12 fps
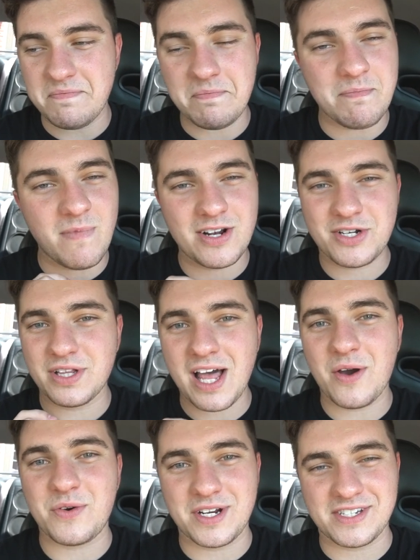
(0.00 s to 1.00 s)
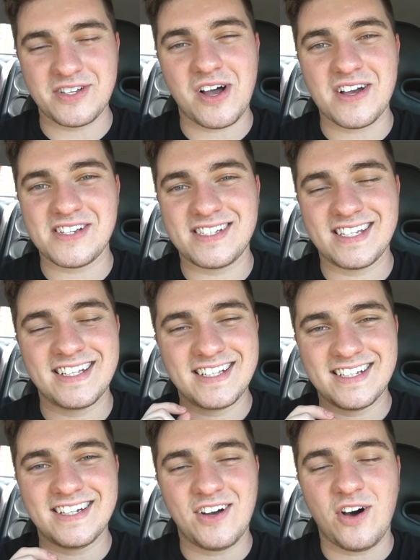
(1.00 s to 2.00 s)
much louder exhaust
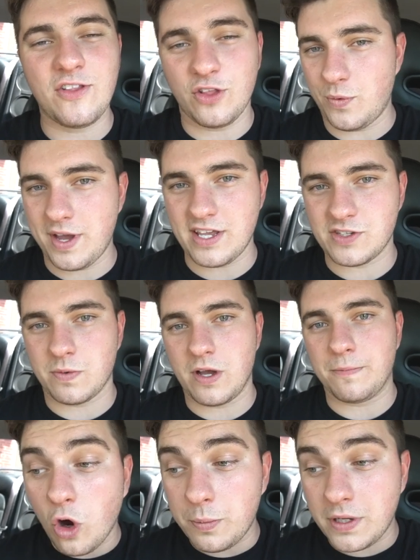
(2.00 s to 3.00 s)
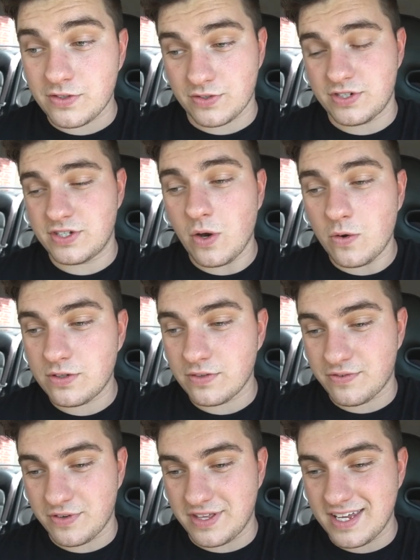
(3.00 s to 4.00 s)
on the way as well. Hope you guys are stoked
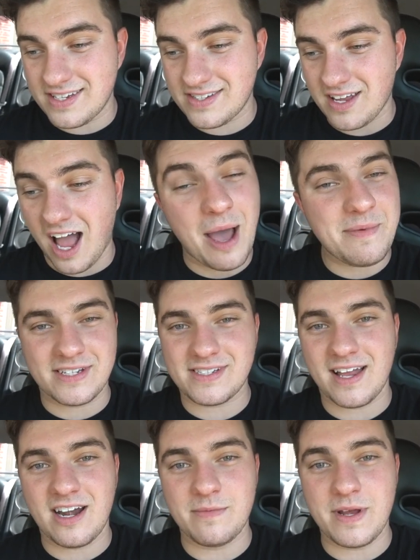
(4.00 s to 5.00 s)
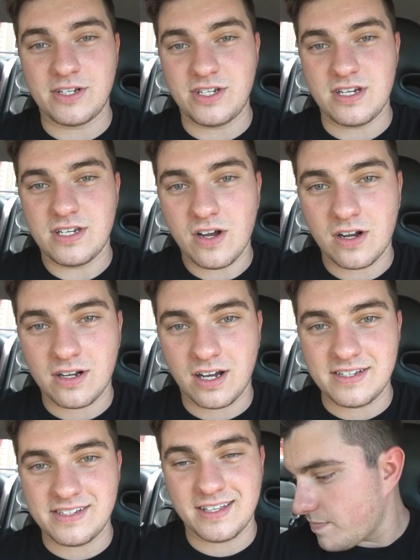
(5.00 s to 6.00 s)
for this. I'm excited to make GTR
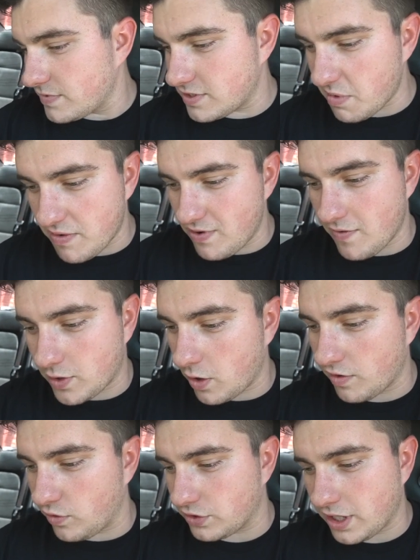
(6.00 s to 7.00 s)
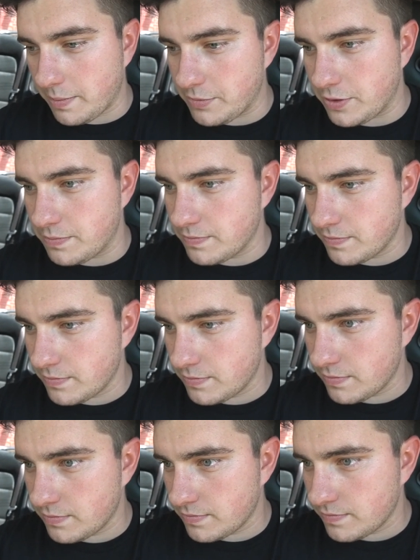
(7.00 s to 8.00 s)
content. This is my favorite car of all time, dude.
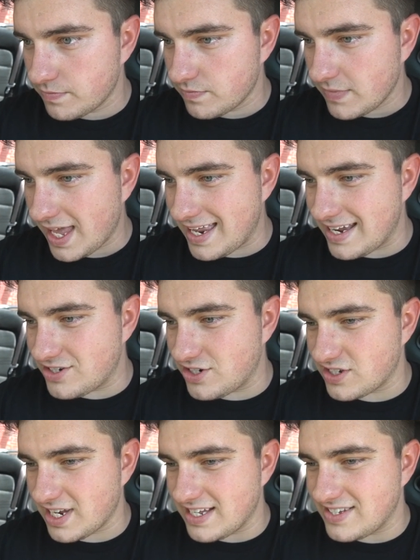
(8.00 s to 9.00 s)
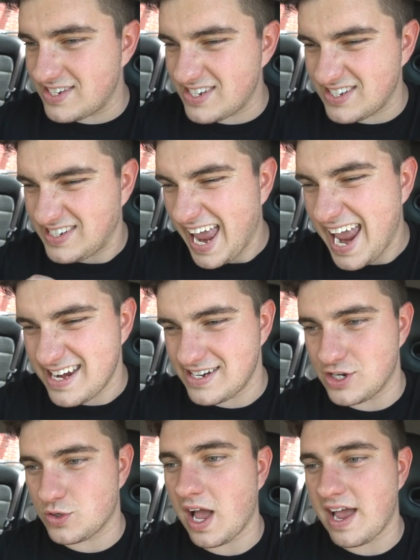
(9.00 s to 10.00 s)
and it's just insane
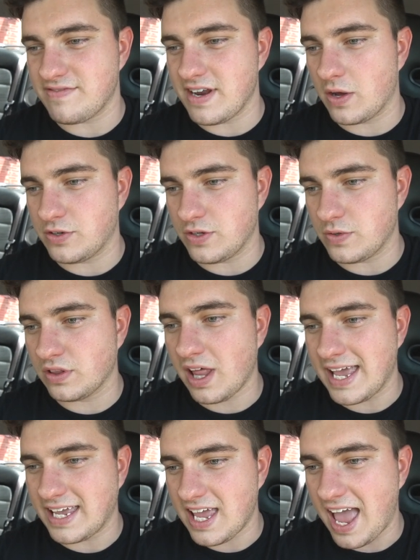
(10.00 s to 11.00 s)
to drive now, dude. Like,